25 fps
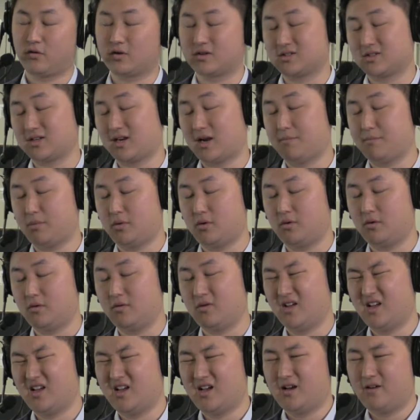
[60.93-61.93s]

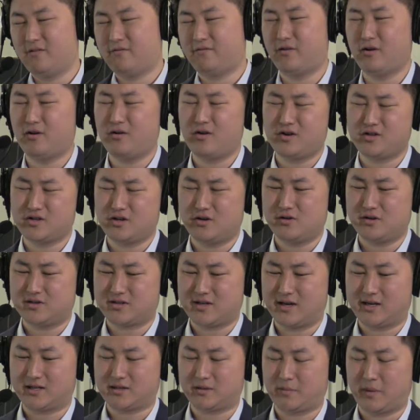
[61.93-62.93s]
example, phone usually
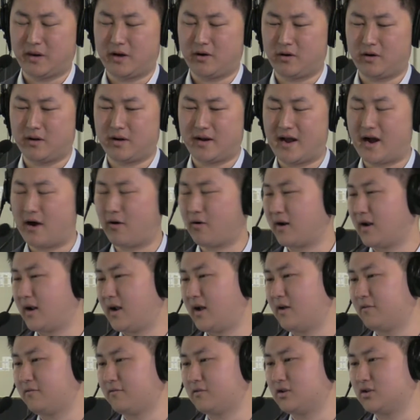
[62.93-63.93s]
takes about an hour and a
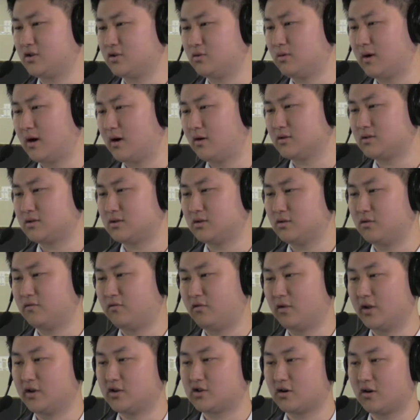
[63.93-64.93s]
half to two hours to
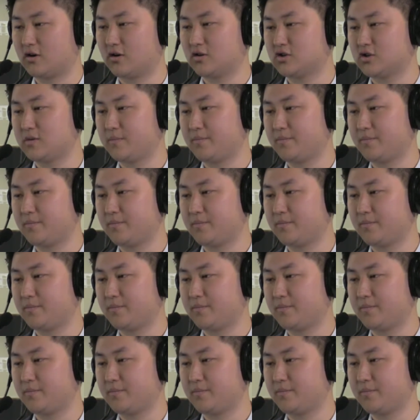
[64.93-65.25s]
fully charge.